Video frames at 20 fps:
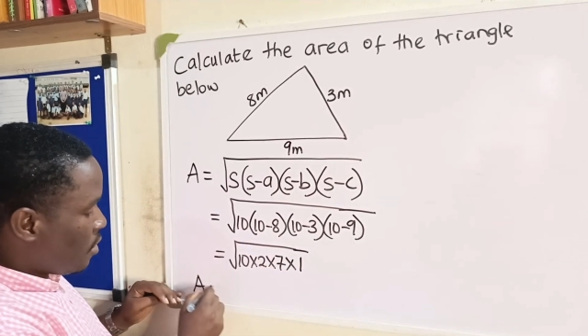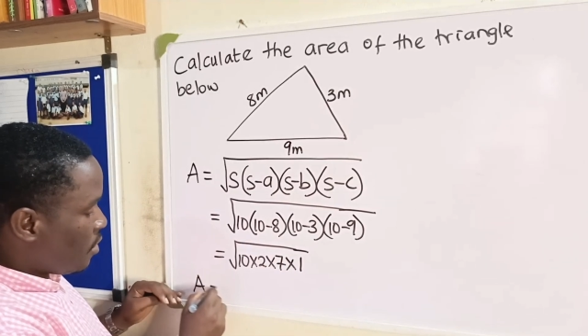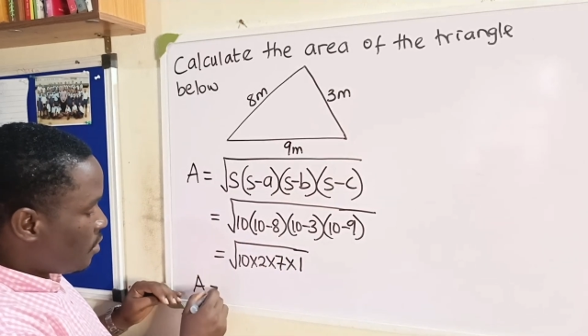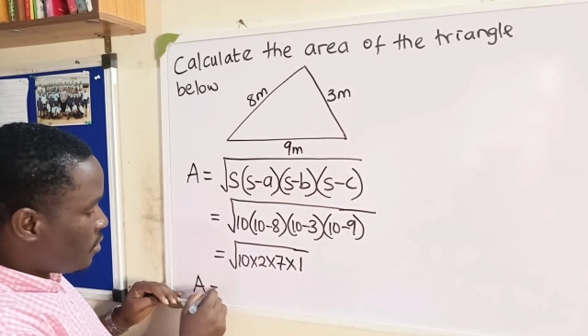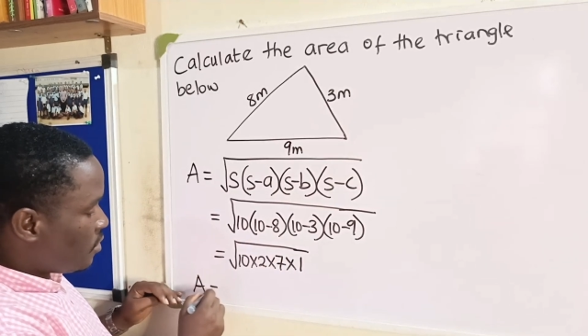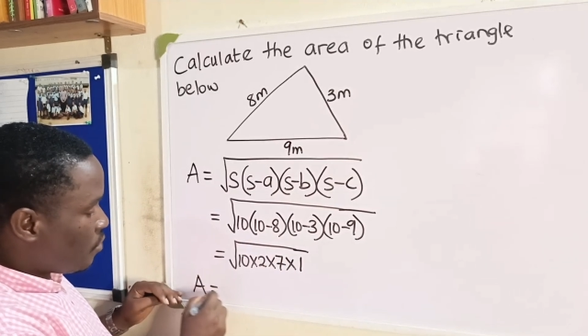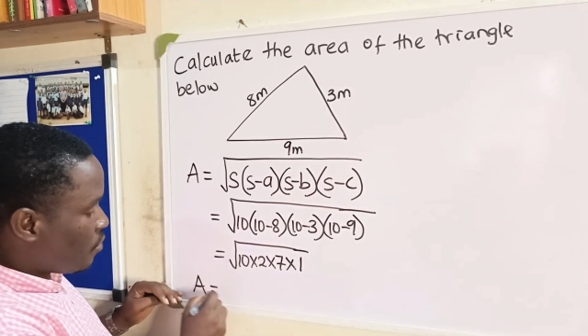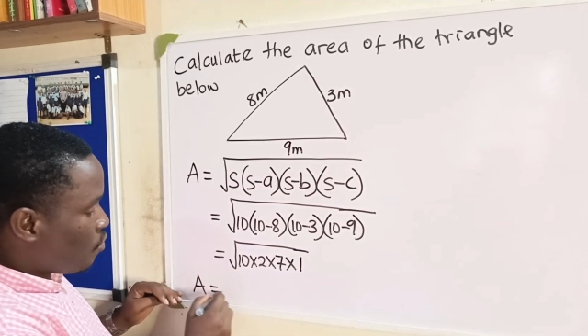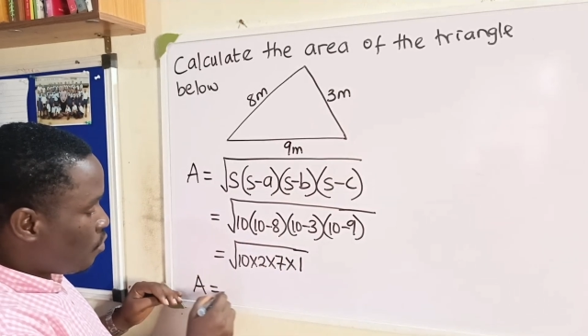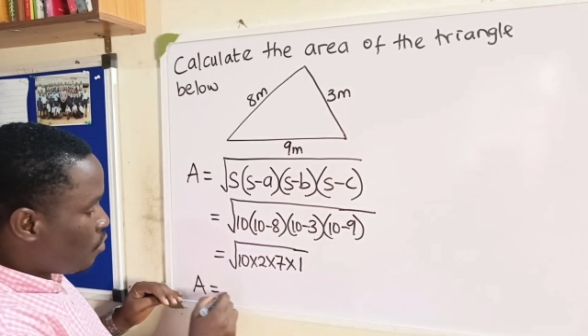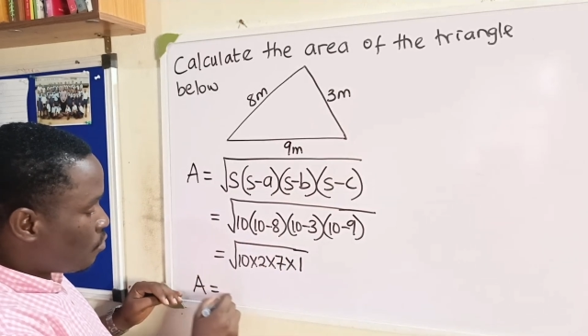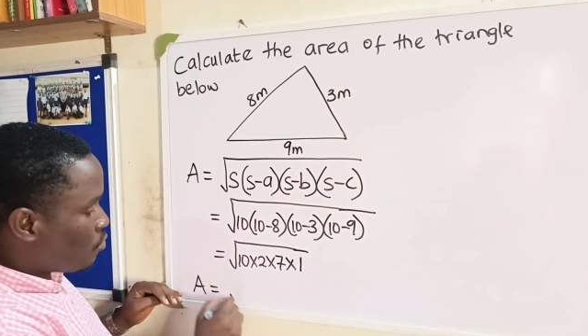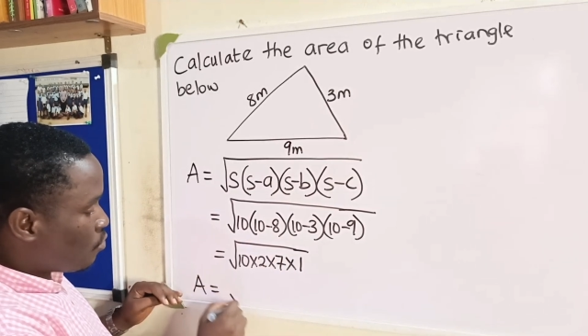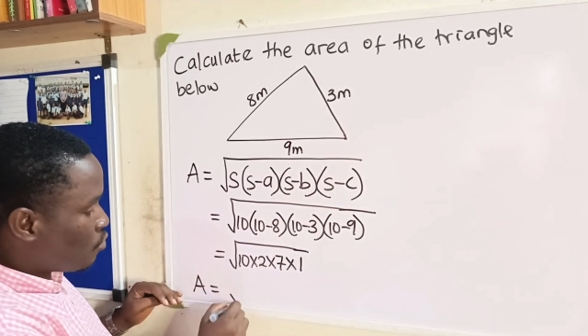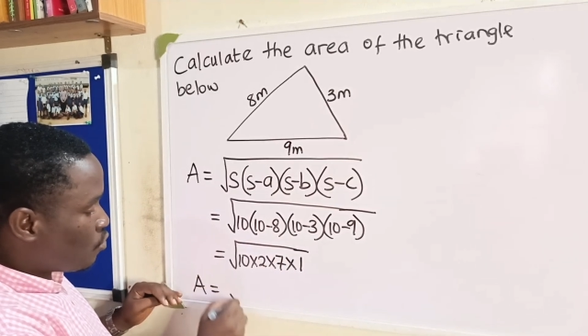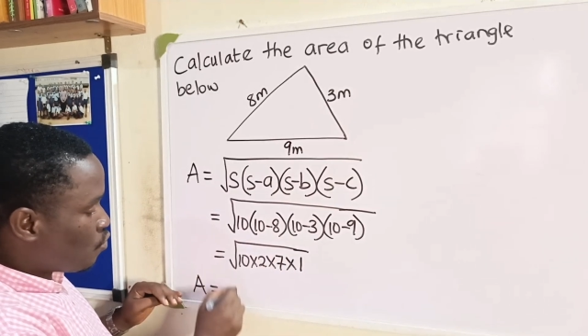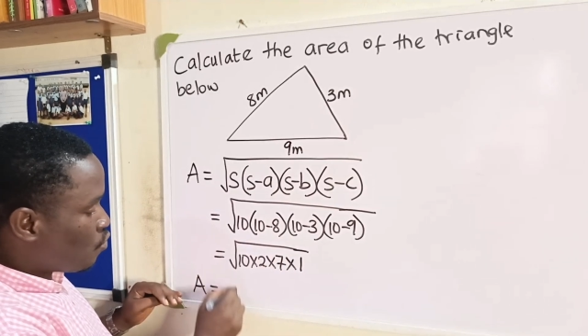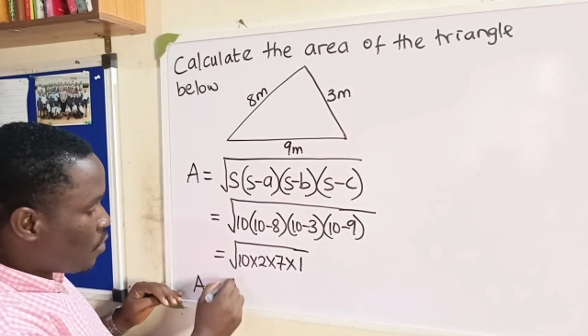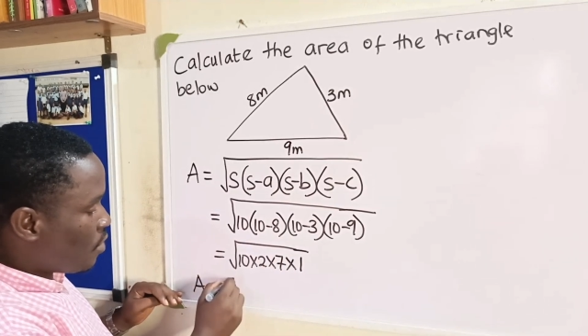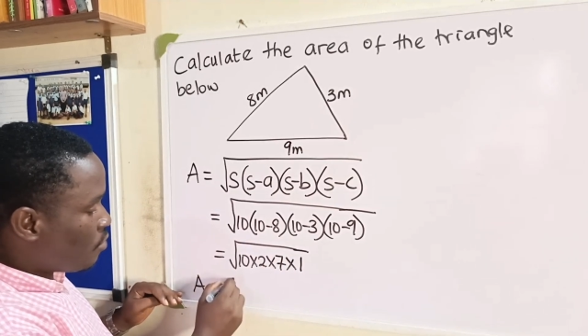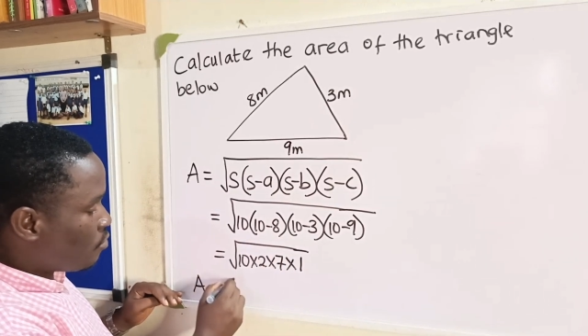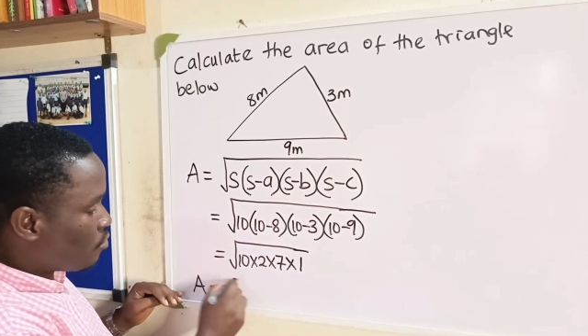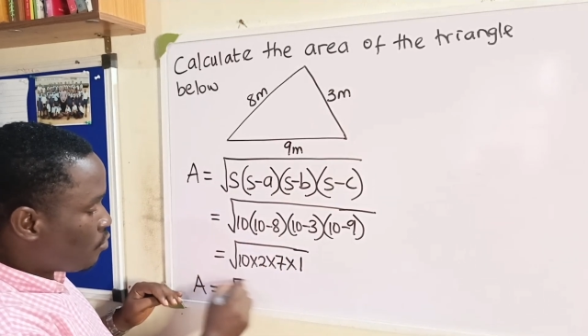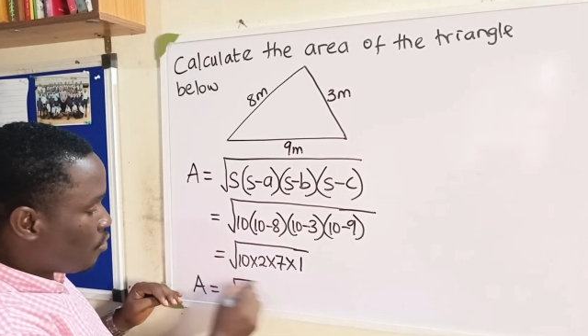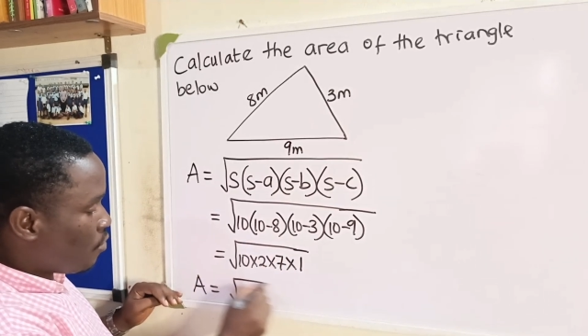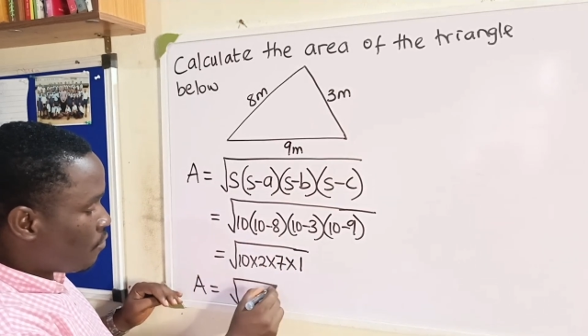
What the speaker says: is equal to square root